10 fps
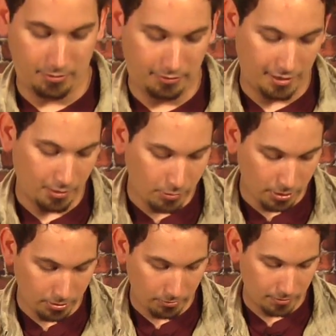it's like,
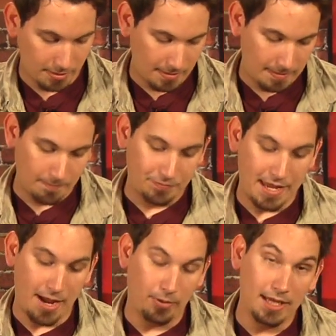woohoo!
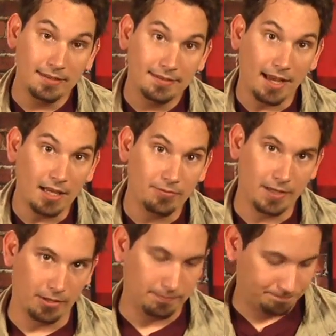Now, inside of
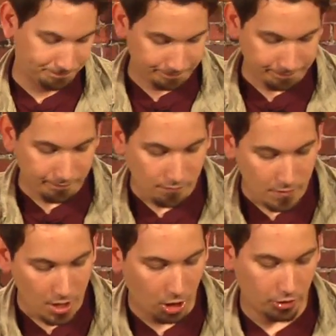here
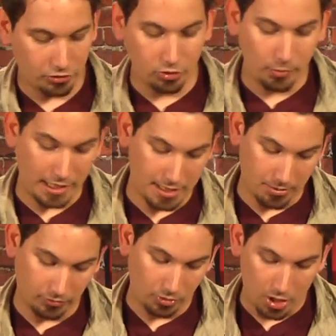are two
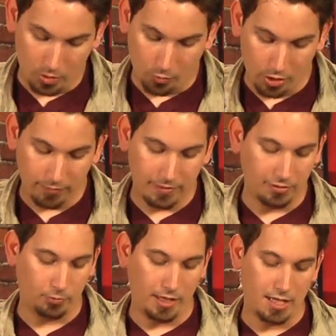radios. One of
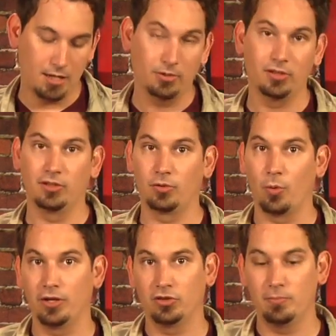these radios is
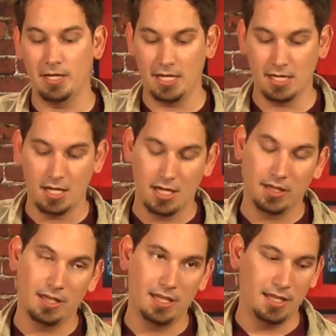going to be
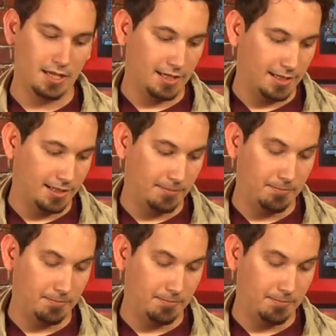the uh,